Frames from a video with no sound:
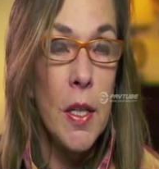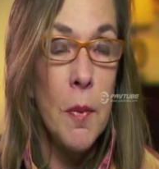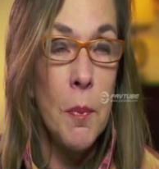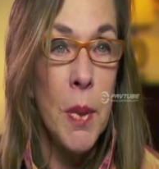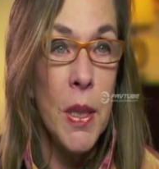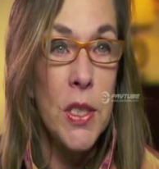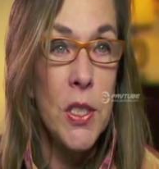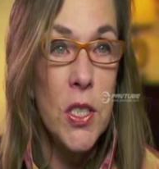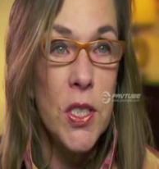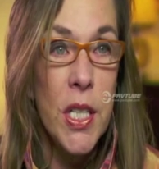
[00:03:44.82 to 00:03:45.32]

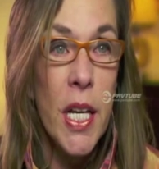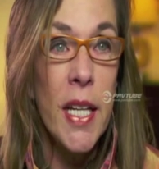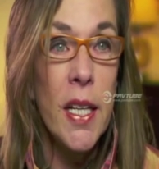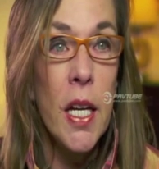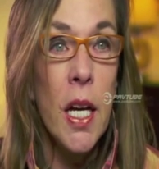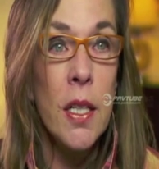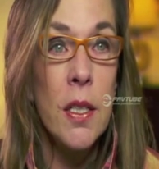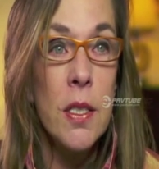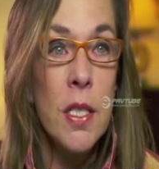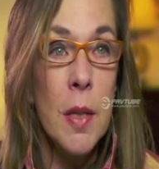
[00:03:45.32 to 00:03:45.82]
But to take
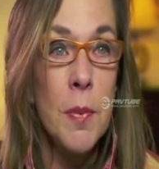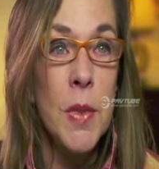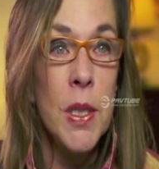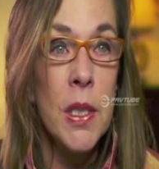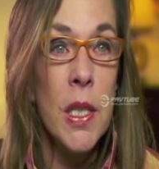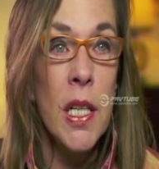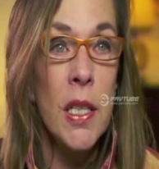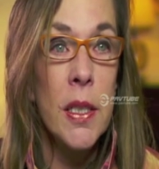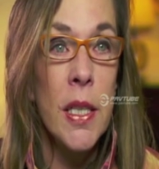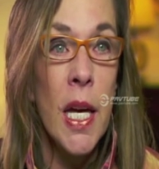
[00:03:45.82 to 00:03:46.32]
on something
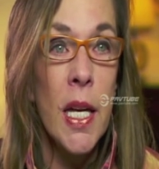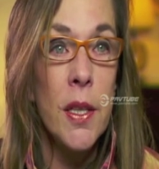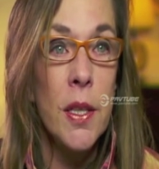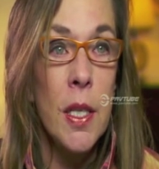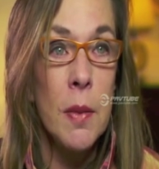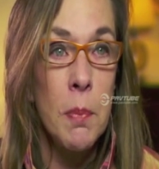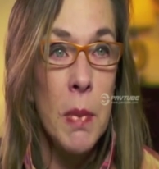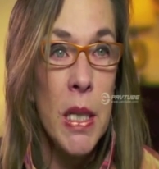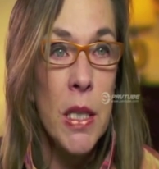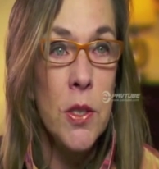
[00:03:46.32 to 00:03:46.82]
like
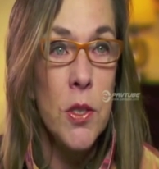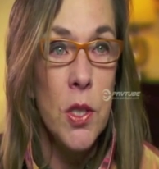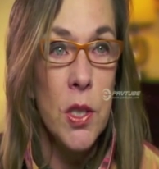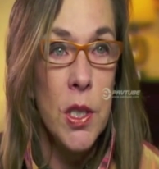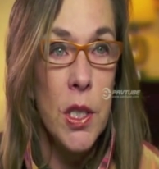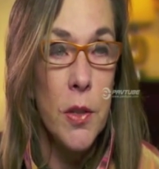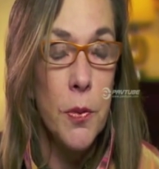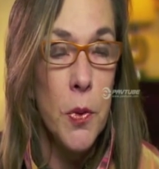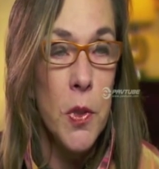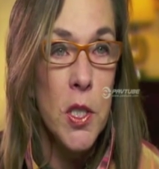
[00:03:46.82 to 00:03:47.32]
that means the
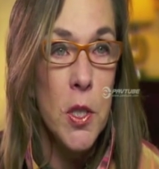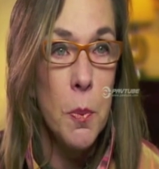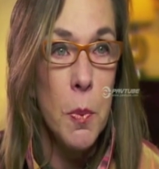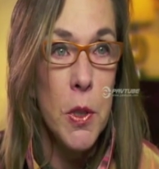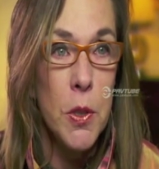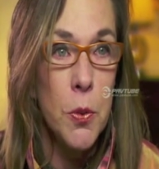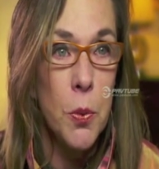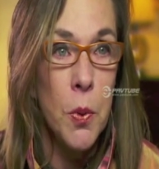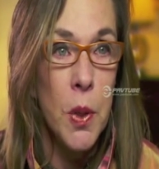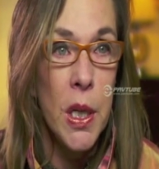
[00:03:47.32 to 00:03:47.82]
difference
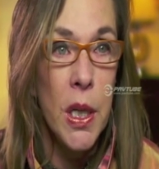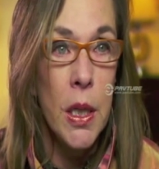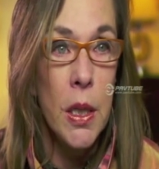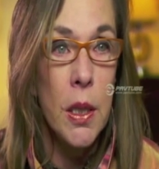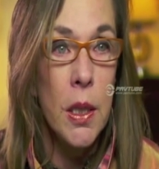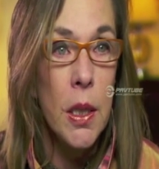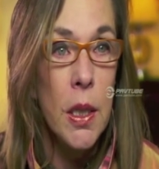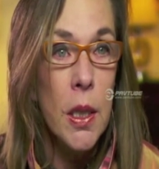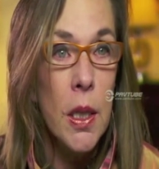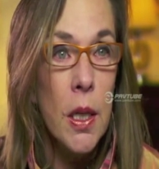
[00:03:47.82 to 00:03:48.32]

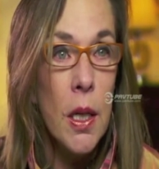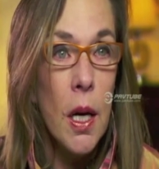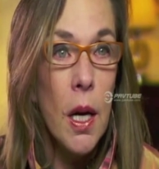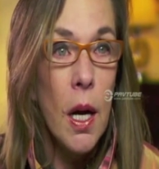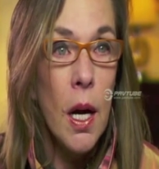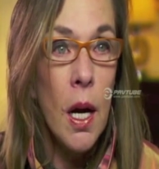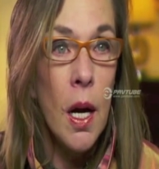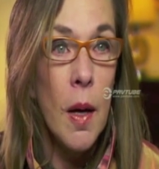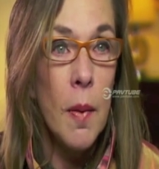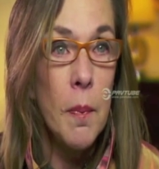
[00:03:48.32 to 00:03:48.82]
between
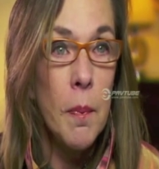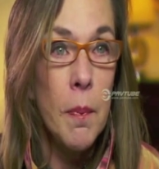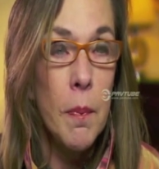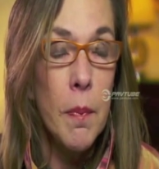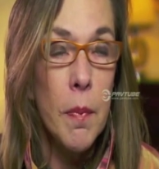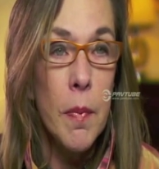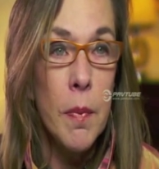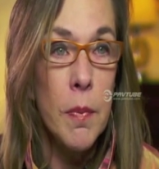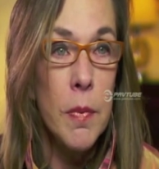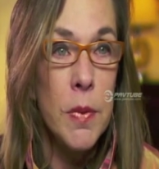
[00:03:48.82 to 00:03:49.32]

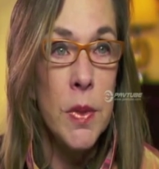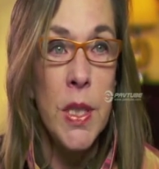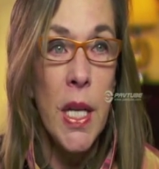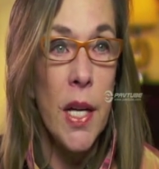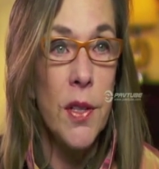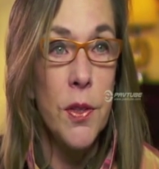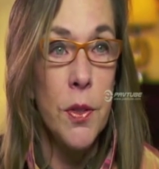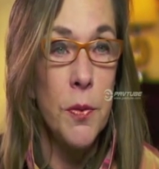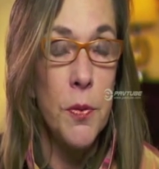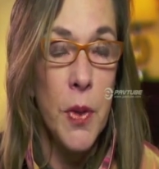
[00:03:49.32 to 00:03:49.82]

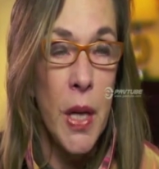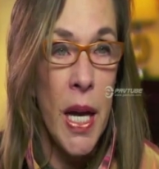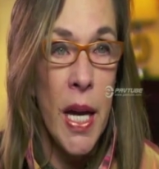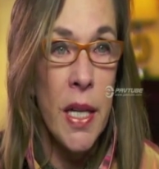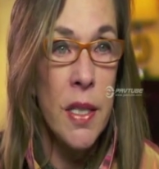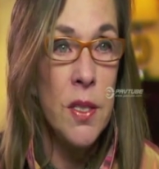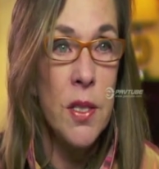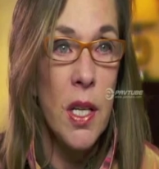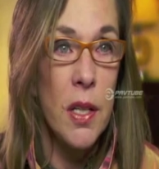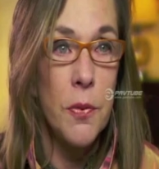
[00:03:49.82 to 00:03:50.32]
death of
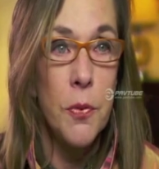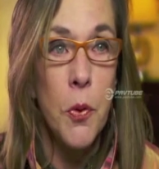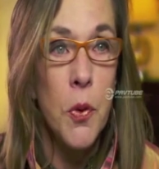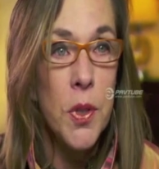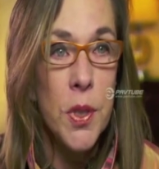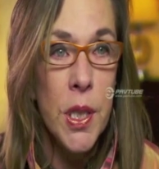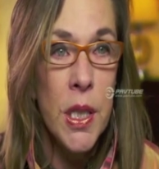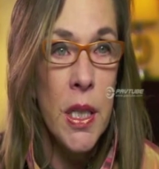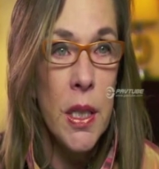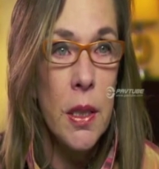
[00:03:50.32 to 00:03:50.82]
AIDS at
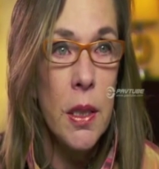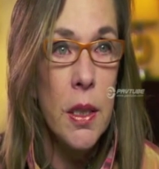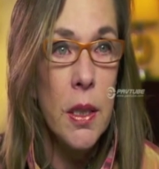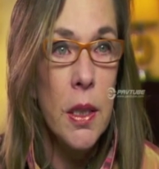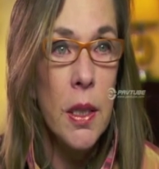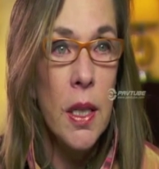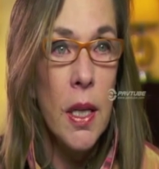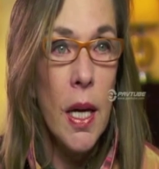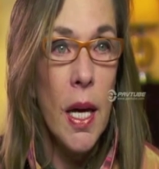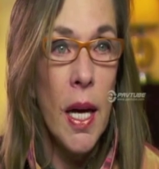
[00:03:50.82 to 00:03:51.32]
14
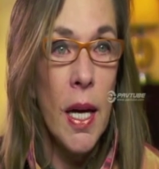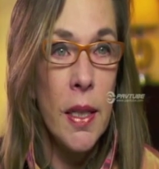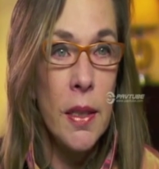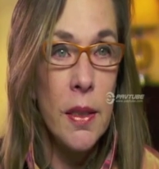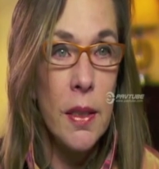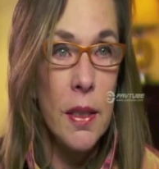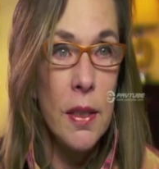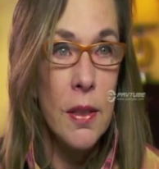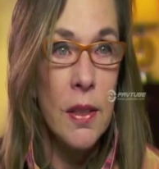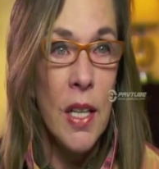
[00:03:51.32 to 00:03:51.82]

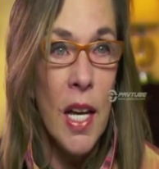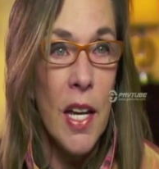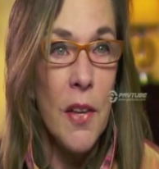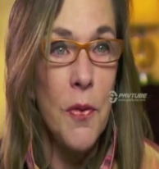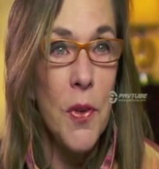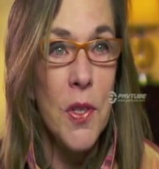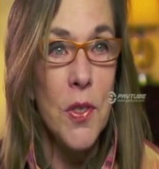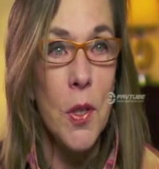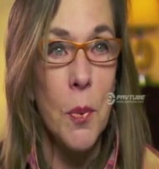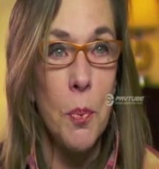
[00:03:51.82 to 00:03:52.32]
and
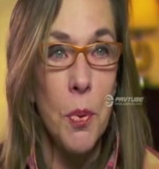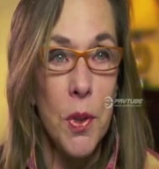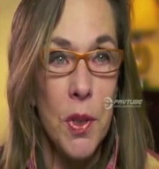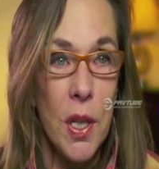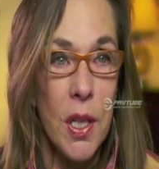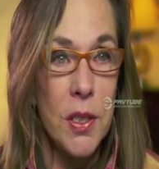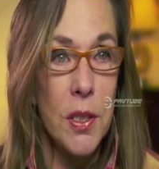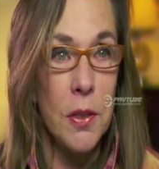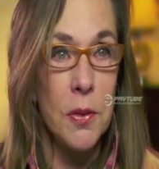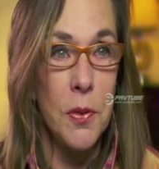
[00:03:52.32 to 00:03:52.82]
life as a
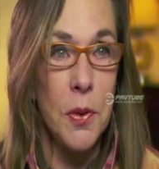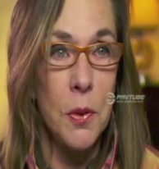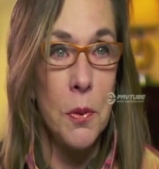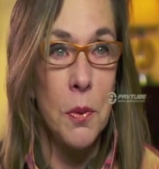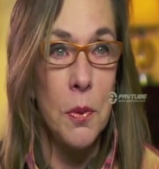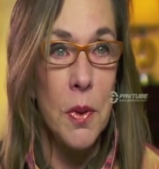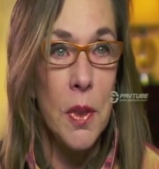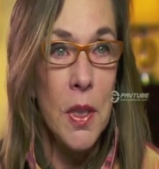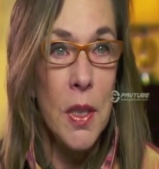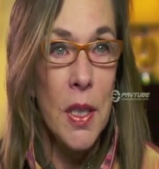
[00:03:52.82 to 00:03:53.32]
productive
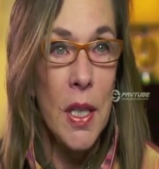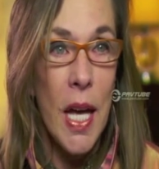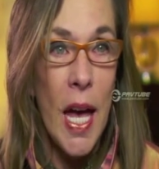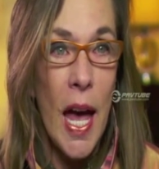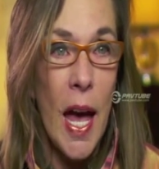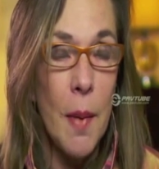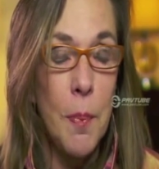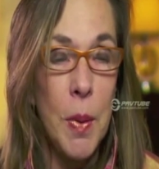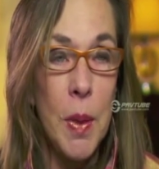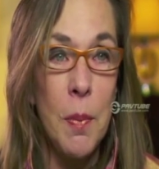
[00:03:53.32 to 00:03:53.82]
and
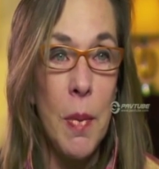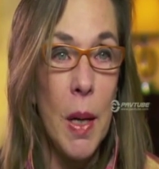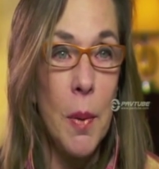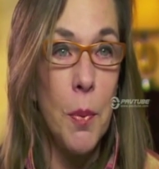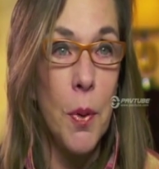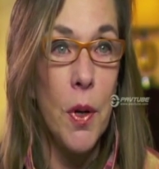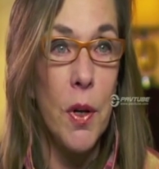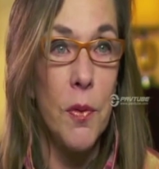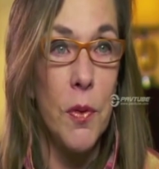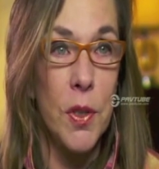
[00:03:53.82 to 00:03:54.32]
happy
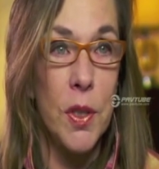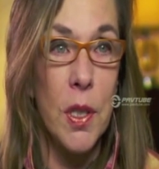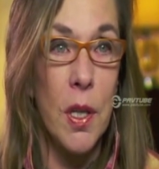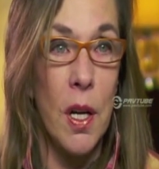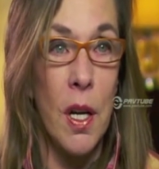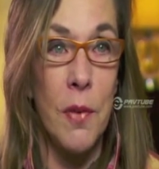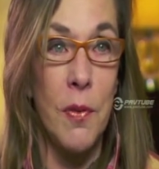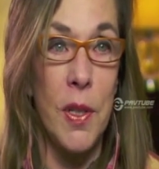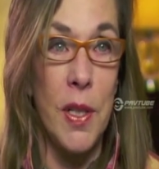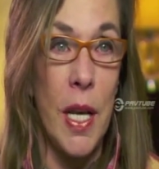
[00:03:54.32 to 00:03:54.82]
member
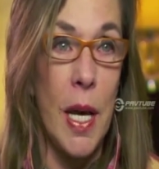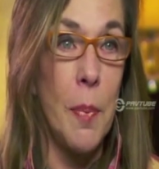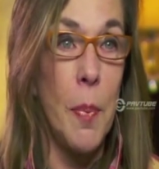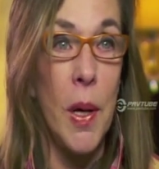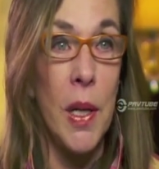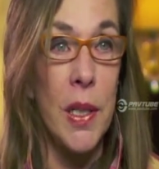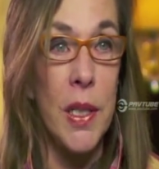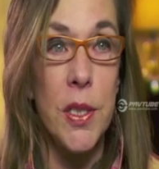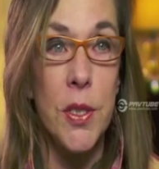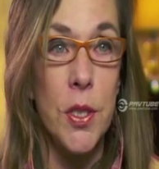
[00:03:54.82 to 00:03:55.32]
of a
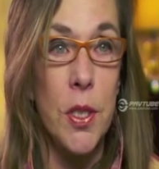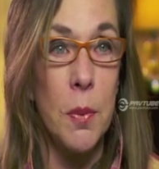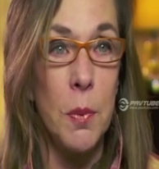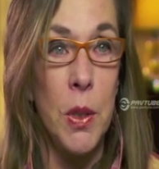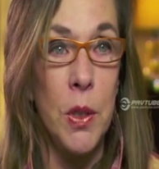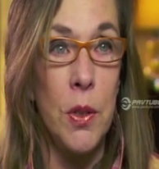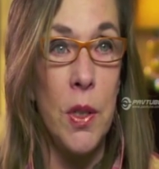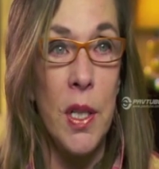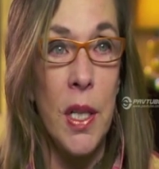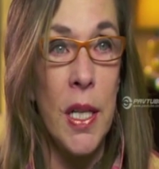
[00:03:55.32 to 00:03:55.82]
Nepalese
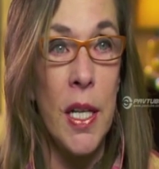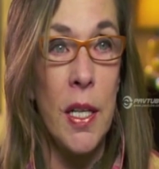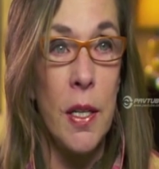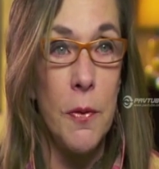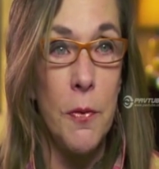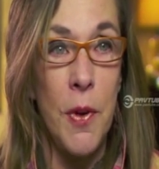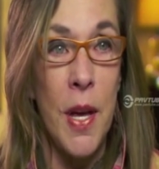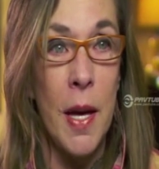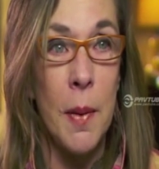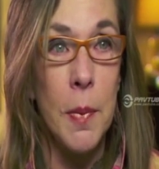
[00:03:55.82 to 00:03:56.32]
community and a
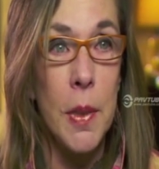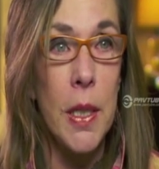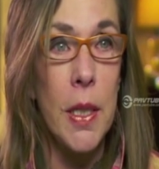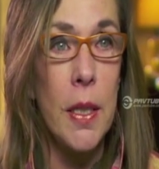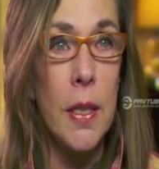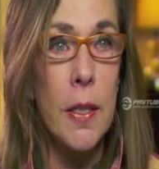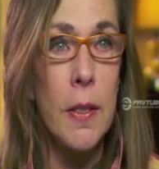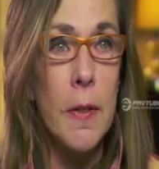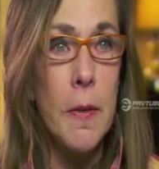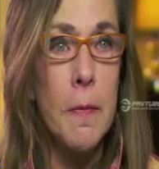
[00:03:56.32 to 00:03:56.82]
family,
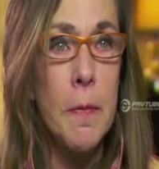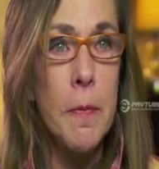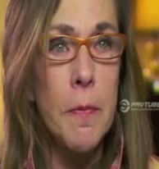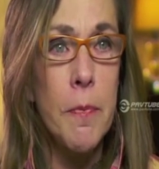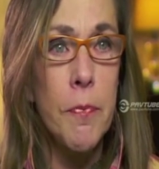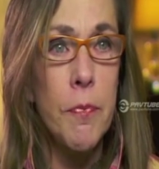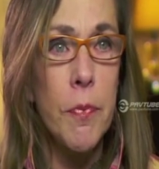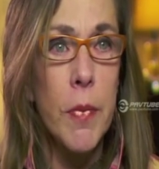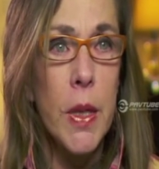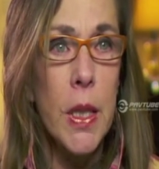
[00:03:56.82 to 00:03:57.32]

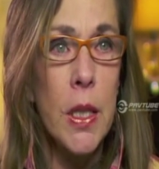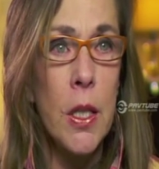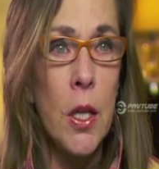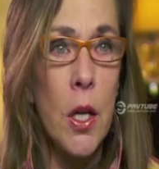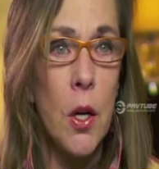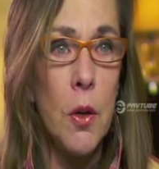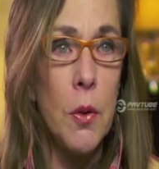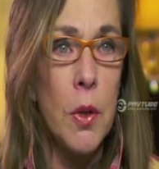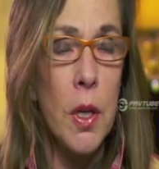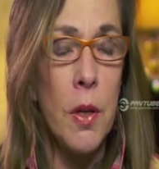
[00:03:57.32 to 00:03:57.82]
you
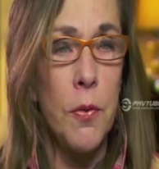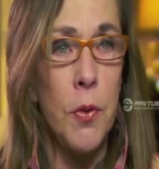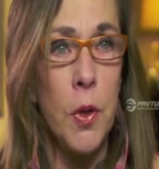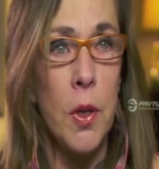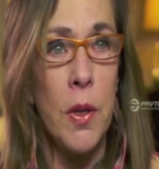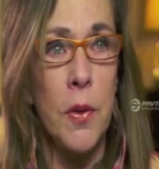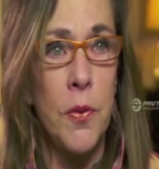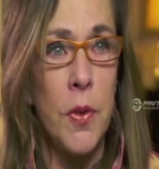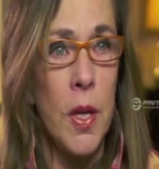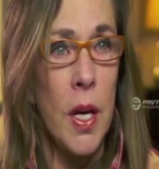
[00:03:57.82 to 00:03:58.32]
know,
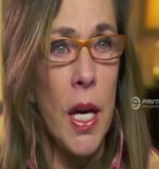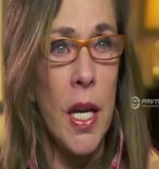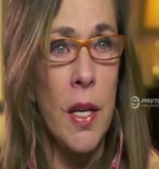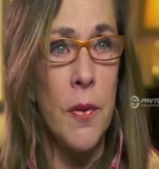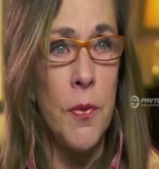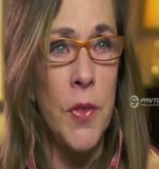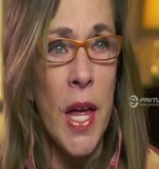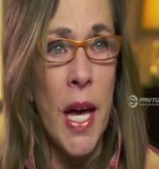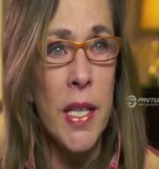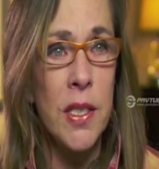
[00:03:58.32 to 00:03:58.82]

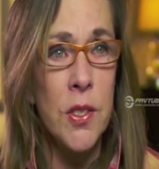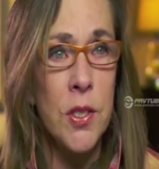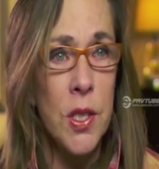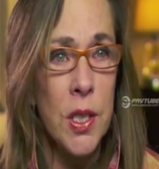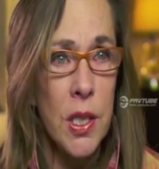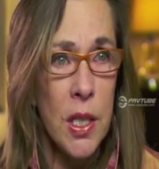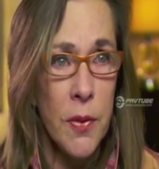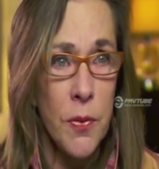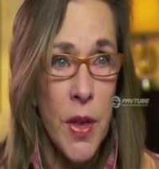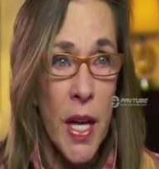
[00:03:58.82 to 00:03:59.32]
if that's
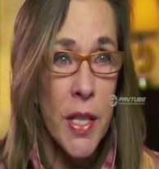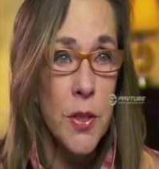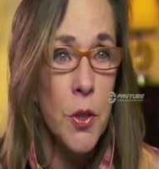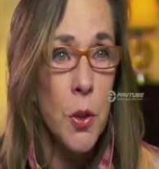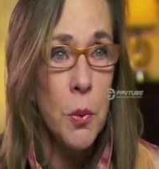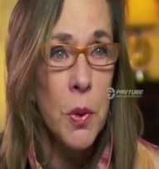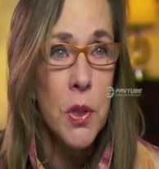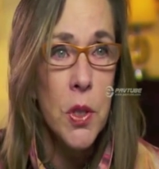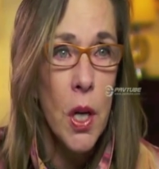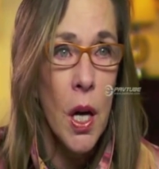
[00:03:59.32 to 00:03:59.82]

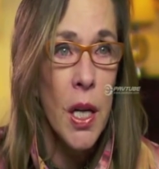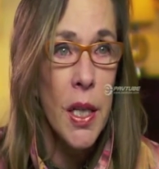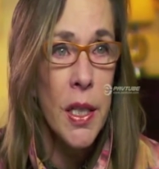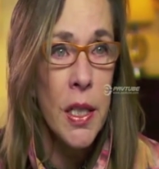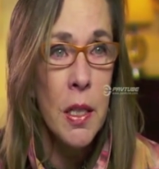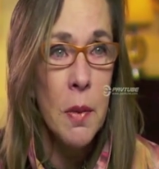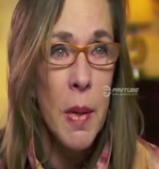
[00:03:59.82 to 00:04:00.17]
what we're talking